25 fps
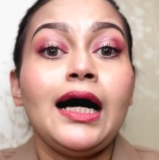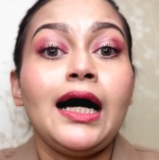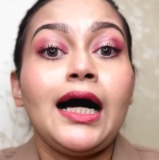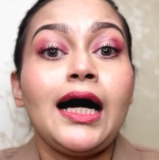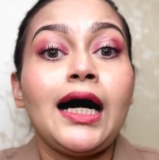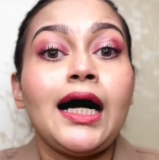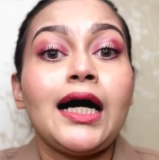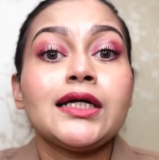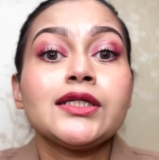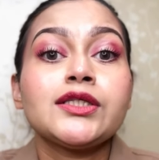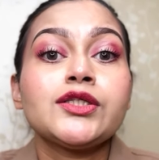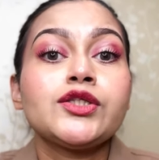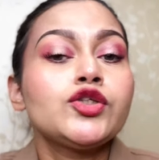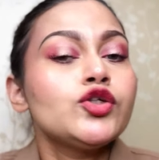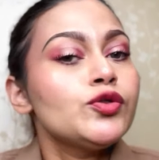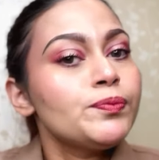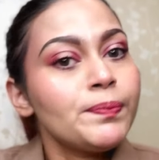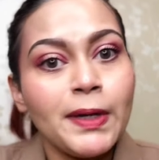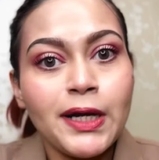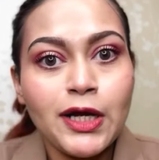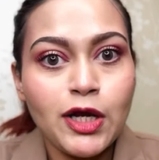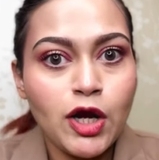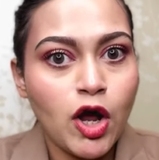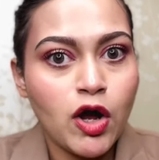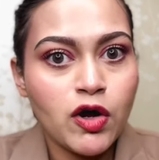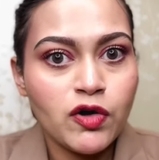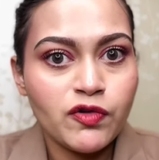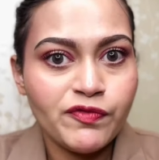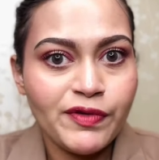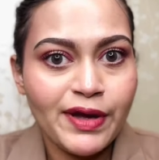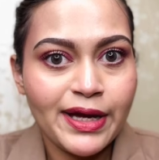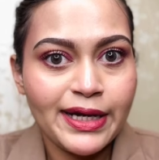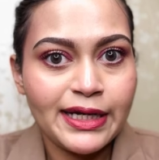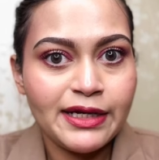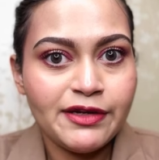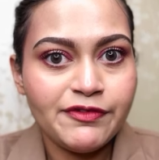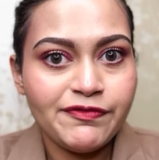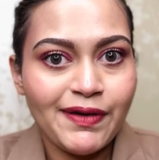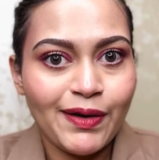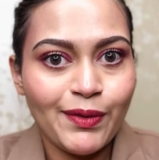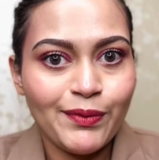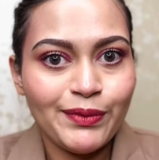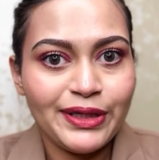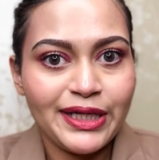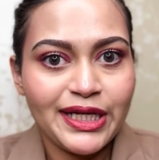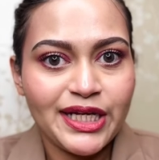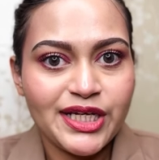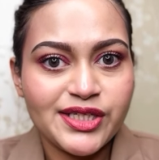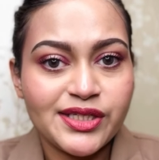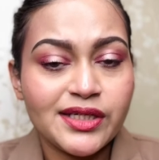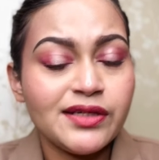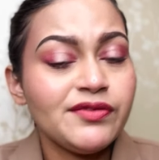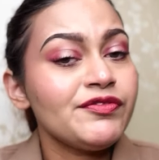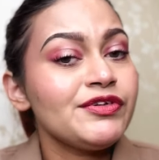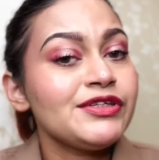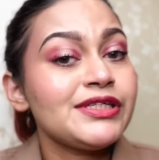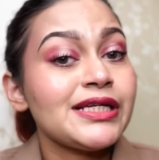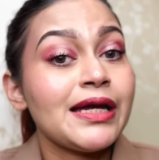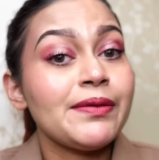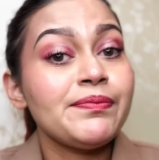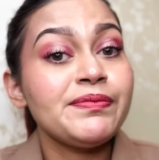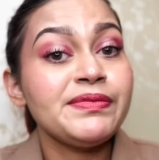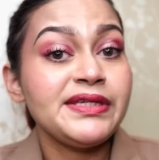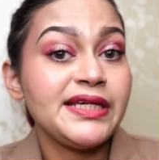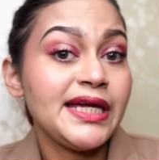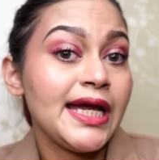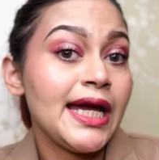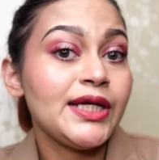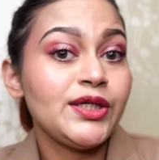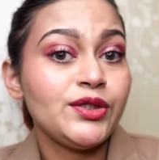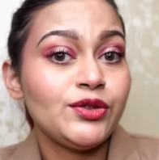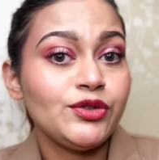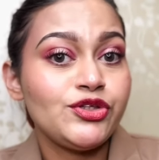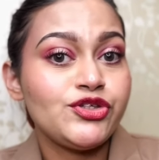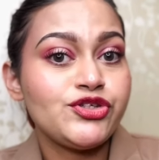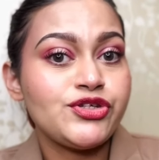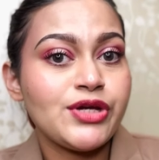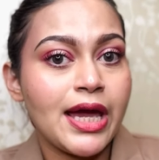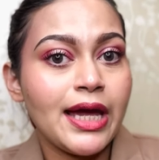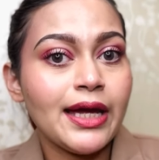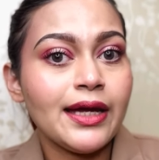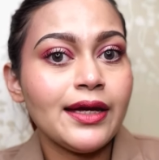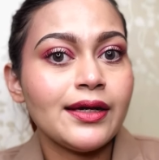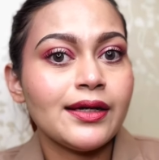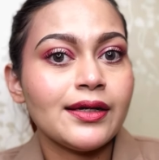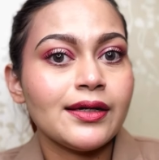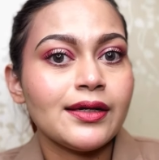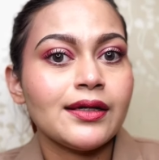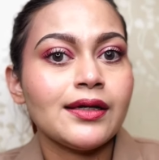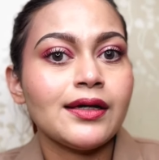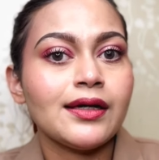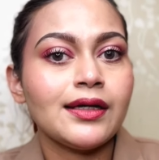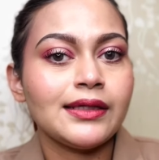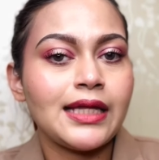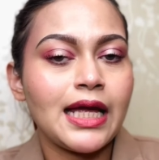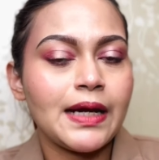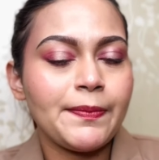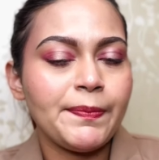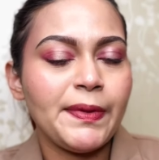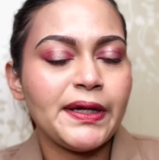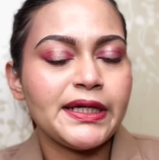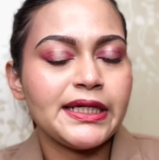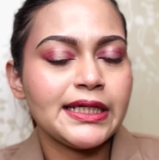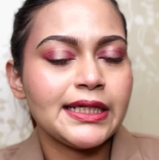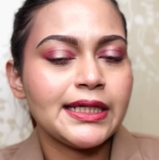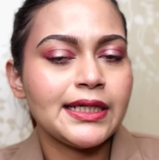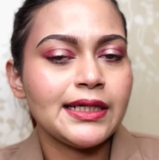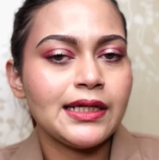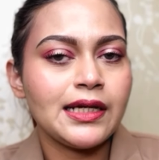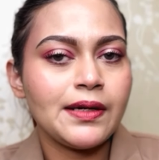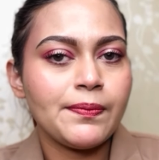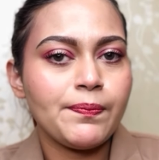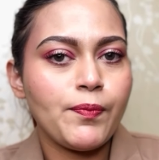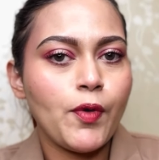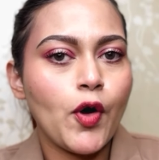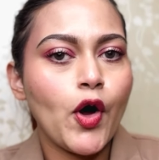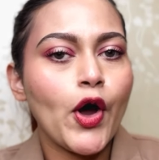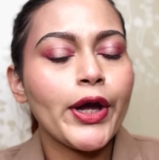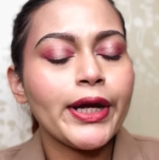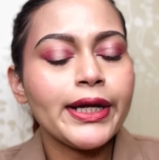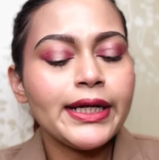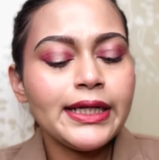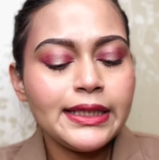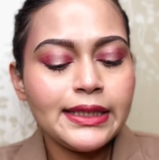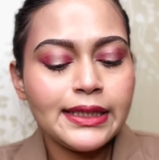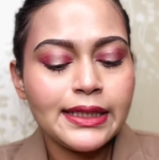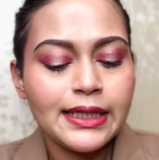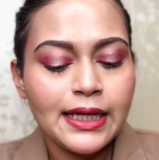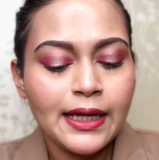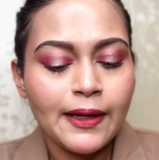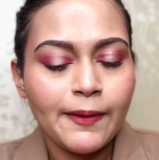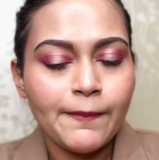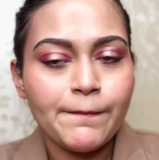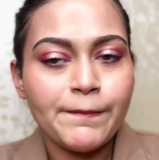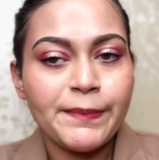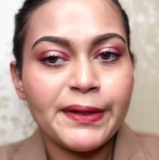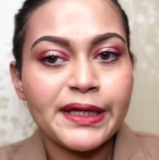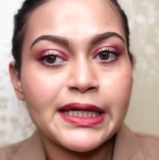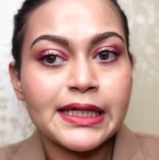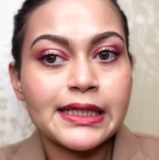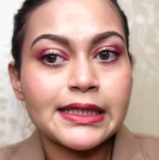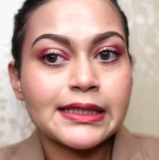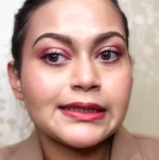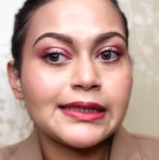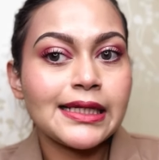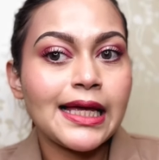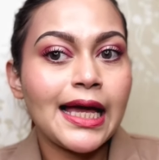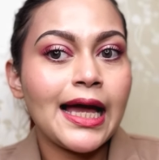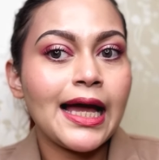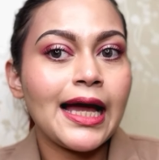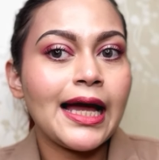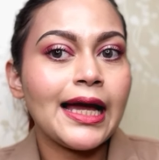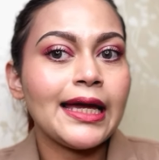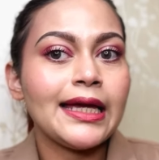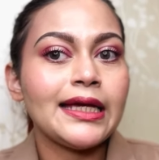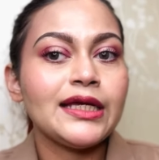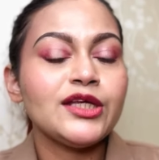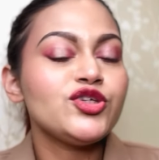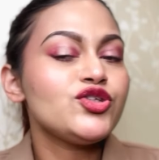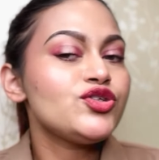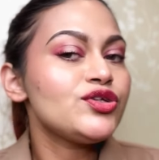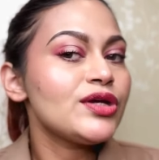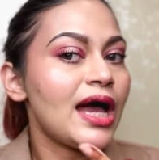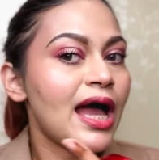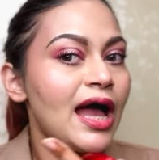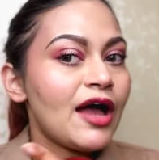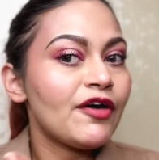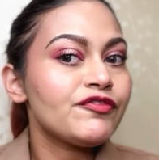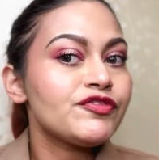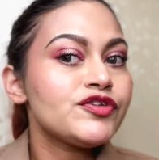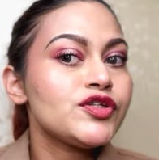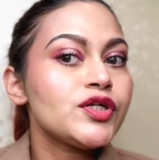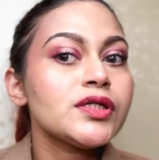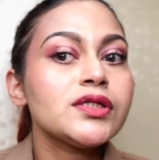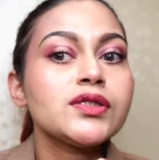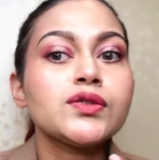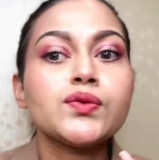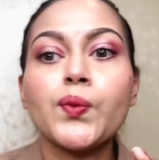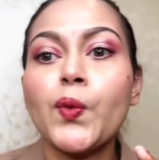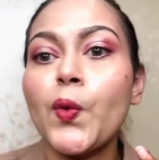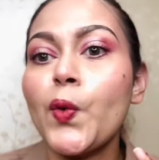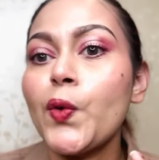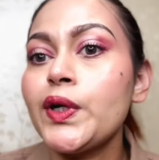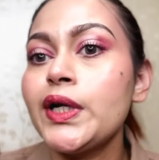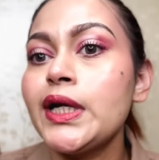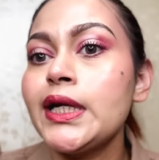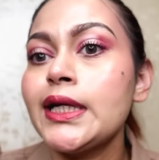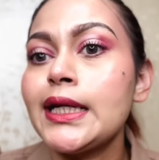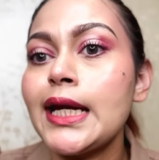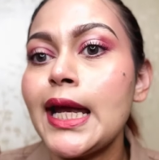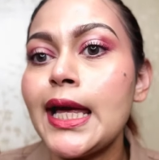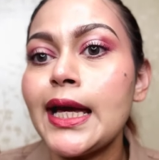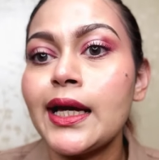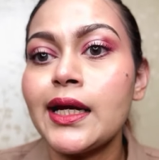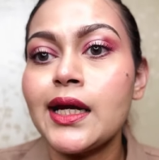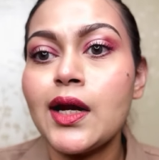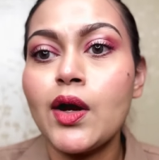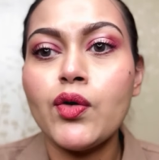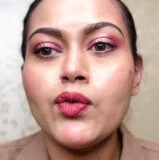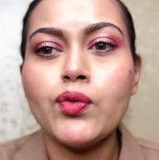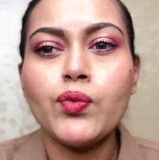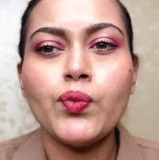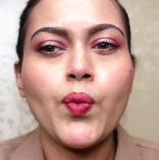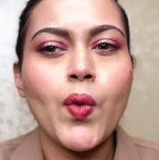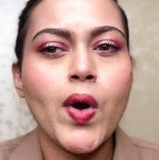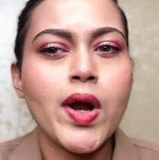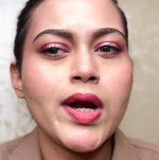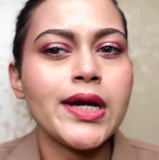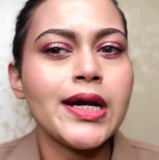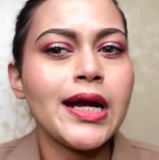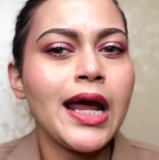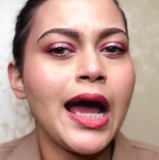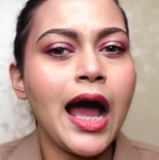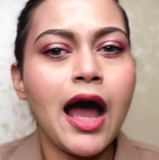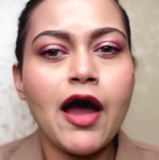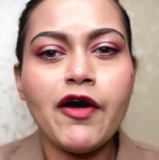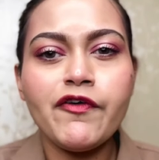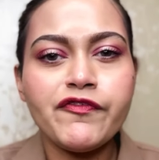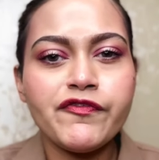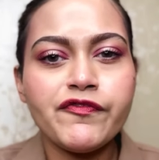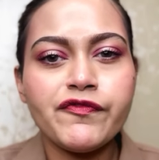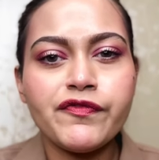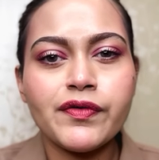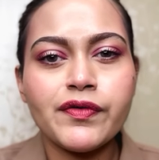a super long wearing foundation, which I'm yet to check that particular point, because I have just worn it like around 1.5